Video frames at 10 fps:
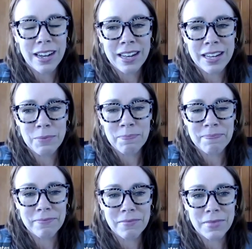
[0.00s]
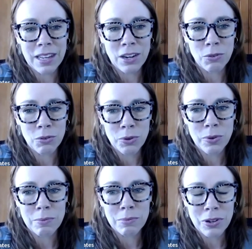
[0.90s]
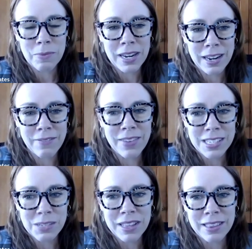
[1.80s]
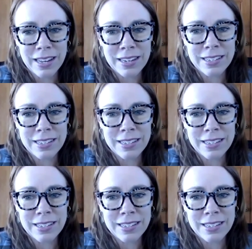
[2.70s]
um, you know, through employment and investment that